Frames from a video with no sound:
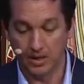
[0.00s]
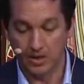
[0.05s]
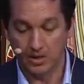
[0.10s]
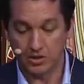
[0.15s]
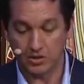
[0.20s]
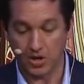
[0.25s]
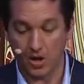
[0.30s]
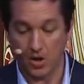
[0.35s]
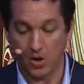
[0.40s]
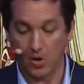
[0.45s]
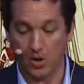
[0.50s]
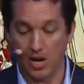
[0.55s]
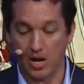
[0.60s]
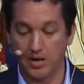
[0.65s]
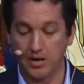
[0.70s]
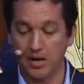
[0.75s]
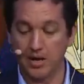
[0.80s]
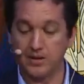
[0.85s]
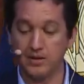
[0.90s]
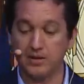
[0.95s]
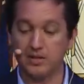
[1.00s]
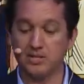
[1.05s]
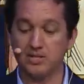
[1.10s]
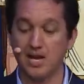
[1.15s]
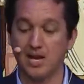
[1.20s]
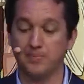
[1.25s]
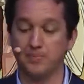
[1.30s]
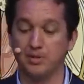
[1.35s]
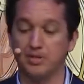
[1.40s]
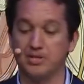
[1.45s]
So, another
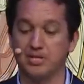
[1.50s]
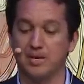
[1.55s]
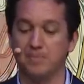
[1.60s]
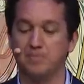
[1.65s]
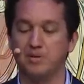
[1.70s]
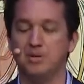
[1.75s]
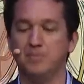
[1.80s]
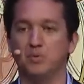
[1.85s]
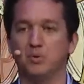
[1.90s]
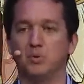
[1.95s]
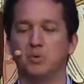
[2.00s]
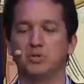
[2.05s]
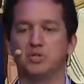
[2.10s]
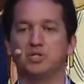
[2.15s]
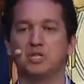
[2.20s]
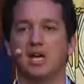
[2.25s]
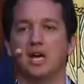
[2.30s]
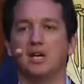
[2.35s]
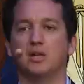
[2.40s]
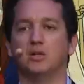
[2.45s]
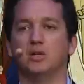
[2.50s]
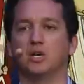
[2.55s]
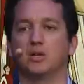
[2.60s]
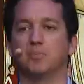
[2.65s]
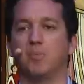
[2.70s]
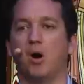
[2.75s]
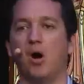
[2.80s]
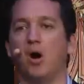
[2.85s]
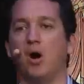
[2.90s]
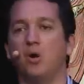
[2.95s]
example is that people will say,
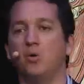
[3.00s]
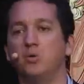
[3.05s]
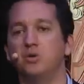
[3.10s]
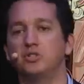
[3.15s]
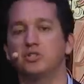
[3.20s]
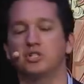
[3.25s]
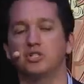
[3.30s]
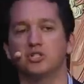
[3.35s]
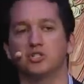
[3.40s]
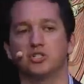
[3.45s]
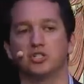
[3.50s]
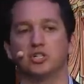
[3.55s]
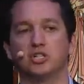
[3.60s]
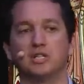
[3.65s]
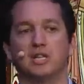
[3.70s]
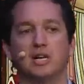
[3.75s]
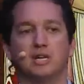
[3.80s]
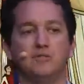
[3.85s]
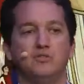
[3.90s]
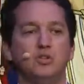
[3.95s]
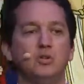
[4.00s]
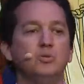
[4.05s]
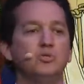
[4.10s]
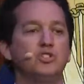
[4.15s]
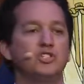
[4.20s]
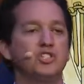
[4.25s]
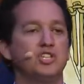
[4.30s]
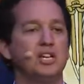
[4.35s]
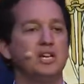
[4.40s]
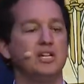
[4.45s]
look, Paul was concerned that if you
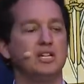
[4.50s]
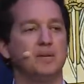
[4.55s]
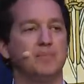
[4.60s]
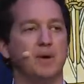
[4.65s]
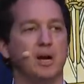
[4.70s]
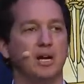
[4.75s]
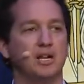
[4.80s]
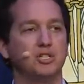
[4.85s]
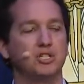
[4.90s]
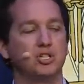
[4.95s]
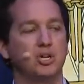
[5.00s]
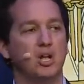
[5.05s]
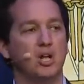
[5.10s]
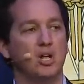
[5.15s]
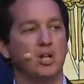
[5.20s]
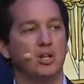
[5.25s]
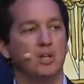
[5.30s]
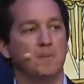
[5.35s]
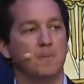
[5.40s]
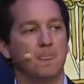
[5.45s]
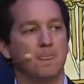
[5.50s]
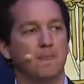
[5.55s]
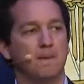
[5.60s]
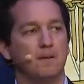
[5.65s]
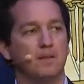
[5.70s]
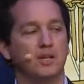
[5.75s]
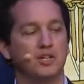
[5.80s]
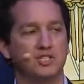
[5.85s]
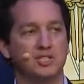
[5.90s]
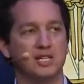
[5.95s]
sinned a bunch,
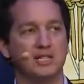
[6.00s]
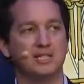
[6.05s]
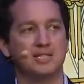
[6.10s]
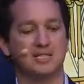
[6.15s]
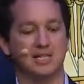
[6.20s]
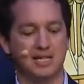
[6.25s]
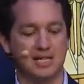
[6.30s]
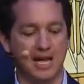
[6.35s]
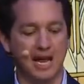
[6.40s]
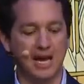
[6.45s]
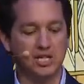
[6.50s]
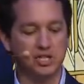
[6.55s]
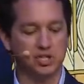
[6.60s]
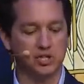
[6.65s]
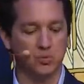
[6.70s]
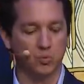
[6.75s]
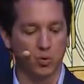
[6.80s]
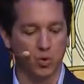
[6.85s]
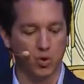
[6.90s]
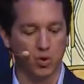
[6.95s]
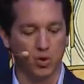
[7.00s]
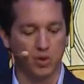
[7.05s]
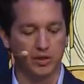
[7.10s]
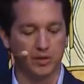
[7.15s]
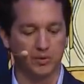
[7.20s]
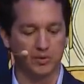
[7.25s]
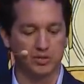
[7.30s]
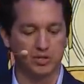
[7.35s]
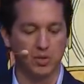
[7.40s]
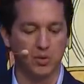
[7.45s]
they'll say this in the ancient world,
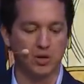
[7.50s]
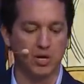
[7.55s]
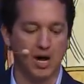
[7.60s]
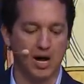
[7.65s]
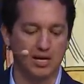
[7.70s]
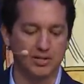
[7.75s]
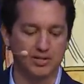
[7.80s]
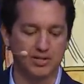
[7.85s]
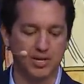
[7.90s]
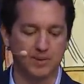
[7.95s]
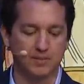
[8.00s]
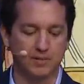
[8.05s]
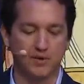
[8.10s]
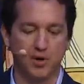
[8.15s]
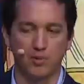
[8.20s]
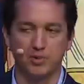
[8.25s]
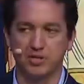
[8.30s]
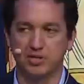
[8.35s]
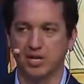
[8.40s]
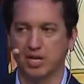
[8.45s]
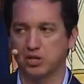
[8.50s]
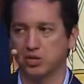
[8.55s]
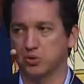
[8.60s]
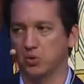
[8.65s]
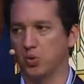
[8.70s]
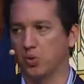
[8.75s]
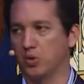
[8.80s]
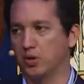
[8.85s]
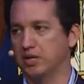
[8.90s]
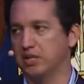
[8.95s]
there was no concept of
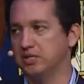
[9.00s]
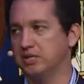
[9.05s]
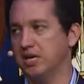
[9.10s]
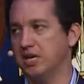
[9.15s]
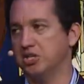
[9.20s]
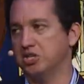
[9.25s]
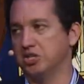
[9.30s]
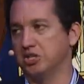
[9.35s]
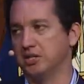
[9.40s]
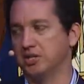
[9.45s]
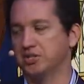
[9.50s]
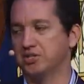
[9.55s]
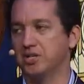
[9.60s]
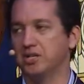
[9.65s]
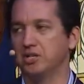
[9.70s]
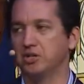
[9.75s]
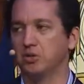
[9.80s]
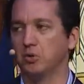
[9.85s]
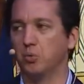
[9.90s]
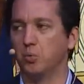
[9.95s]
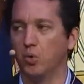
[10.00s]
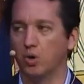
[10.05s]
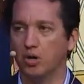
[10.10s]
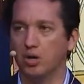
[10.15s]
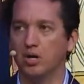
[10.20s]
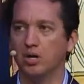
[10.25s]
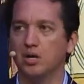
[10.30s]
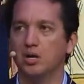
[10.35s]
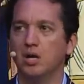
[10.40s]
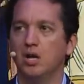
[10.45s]
homosexual orientation. They'll say that the
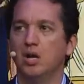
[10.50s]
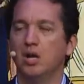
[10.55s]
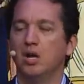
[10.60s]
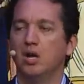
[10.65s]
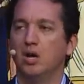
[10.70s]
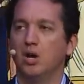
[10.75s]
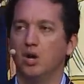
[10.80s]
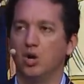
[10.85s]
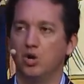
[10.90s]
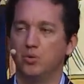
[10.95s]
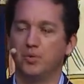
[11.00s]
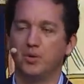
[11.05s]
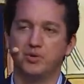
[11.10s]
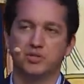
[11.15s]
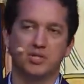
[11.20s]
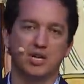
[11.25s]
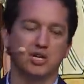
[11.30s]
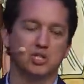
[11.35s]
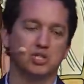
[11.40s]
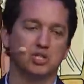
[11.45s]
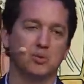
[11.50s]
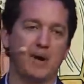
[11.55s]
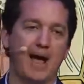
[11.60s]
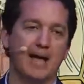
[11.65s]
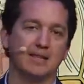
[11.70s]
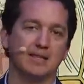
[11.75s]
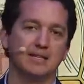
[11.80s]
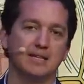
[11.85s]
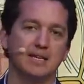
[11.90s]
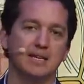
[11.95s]
word
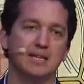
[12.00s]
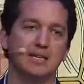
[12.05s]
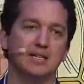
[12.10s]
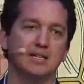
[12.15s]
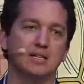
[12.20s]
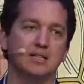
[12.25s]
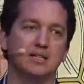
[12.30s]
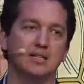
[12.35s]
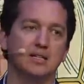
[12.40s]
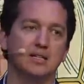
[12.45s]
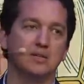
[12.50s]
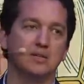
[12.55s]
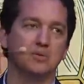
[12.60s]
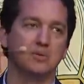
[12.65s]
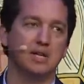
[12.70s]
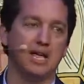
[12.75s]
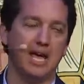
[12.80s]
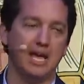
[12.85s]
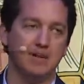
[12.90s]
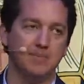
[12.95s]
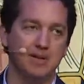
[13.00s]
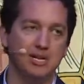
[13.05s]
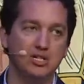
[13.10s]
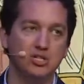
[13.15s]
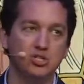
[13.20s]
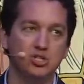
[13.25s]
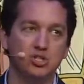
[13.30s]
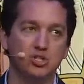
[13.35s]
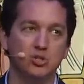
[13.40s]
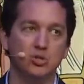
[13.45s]
homosexuality came
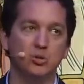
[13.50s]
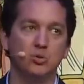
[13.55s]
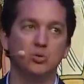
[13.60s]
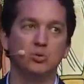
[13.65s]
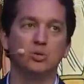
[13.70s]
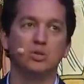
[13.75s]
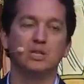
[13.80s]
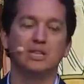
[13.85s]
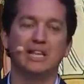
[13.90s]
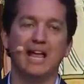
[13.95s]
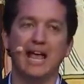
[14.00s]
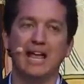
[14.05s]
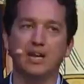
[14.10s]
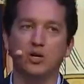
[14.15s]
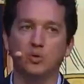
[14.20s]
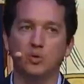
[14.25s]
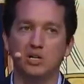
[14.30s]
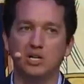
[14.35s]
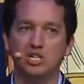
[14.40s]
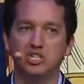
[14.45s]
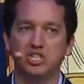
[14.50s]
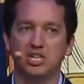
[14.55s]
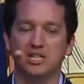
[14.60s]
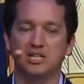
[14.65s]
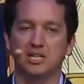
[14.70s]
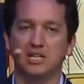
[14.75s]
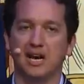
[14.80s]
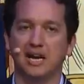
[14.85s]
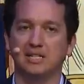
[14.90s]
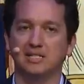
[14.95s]
into language in
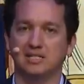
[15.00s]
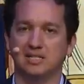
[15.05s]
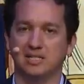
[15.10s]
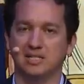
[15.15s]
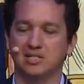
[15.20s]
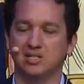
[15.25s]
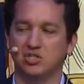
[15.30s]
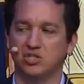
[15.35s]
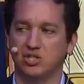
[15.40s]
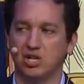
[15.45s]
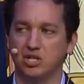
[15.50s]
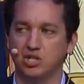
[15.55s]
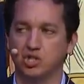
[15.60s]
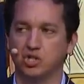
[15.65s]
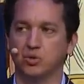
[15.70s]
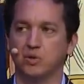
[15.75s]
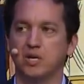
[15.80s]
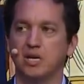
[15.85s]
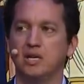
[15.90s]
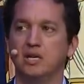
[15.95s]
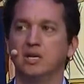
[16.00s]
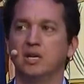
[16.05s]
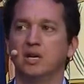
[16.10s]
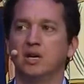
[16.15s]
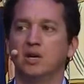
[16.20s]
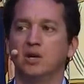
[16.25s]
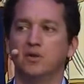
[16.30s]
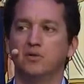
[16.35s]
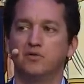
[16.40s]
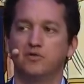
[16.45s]
the 19th century,
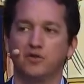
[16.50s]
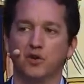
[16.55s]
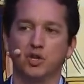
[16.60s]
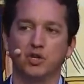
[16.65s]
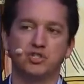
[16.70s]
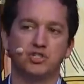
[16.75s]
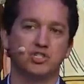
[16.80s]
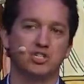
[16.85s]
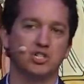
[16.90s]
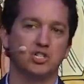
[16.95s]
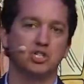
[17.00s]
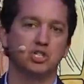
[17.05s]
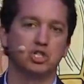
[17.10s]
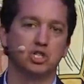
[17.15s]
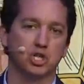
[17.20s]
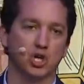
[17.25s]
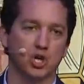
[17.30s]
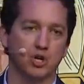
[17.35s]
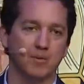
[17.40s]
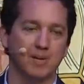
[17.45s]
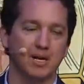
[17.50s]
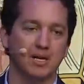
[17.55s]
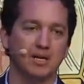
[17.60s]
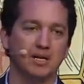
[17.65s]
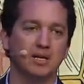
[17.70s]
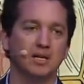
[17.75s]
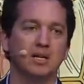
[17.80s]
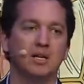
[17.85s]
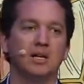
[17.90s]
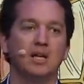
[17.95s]
first in
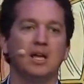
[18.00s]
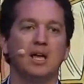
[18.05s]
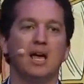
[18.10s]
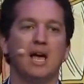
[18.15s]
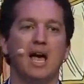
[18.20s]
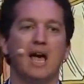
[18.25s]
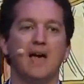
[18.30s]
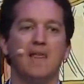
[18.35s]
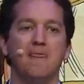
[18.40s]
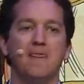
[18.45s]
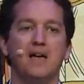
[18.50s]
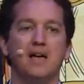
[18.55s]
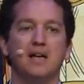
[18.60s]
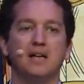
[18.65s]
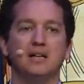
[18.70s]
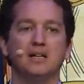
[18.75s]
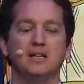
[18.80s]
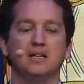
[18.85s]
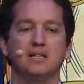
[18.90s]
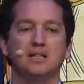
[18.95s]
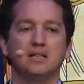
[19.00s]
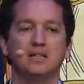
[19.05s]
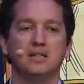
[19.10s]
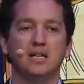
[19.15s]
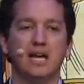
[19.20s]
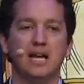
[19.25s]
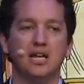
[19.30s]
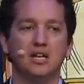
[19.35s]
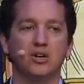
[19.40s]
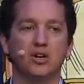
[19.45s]
German and then
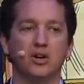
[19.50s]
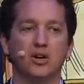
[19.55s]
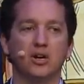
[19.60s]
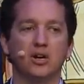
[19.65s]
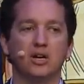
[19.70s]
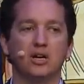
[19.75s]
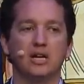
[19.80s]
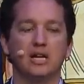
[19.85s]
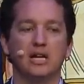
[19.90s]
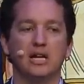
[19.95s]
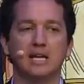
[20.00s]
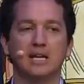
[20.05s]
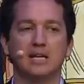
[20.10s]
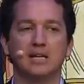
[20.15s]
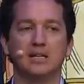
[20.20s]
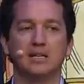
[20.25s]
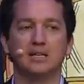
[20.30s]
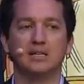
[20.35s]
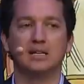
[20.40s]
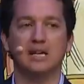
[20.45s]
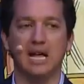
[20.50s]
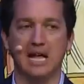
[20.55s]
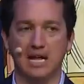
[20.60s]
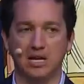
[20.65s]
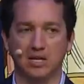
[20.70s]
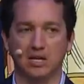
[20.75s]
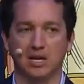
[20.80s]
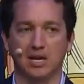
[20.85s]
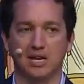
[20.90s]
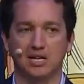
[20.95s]
later in
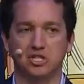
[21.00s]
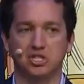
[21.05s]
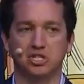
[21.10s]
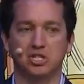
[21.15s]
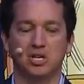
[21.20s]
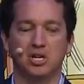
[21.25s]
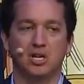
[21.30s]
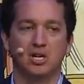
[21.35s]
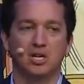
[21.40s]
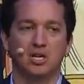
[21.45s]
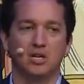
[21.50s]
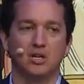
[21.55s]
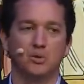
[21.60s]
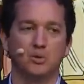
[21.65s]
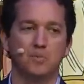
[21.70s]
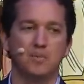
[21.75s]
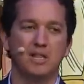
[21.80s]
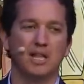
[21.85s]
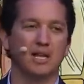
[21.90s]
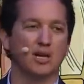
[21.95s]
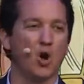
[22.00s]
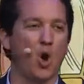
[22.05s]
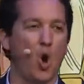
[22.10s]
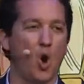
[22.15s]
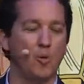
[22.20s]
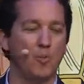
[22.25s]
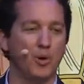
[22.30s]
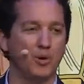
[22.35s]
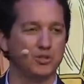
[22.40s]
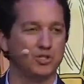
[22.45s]
English. It would be like
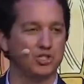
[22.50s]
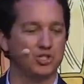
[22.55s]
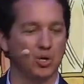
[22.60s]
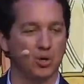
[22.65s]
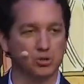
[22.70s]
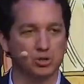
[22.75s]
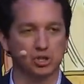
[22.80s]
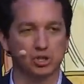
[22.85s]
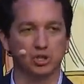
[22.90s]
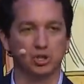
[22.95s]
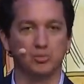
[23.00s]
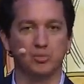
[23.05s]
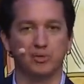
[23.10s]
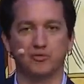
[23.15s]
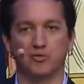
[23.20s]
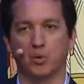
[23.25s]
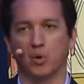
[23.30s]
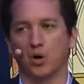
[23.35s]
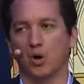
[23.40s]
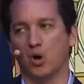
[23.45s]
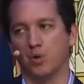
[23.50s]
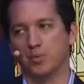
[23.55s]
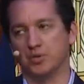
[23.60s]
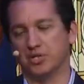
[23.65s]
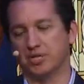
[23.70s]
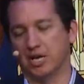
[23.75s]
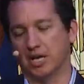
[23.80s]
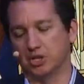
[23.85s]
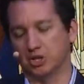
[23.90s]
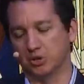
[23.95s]
homosocial before
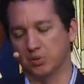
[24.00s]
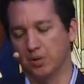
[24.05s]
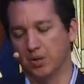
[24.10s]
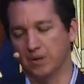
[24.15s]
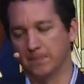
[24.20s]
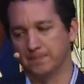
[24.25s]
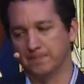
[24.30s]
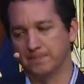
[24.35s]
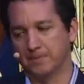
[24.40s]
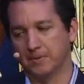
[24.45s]
homosexual.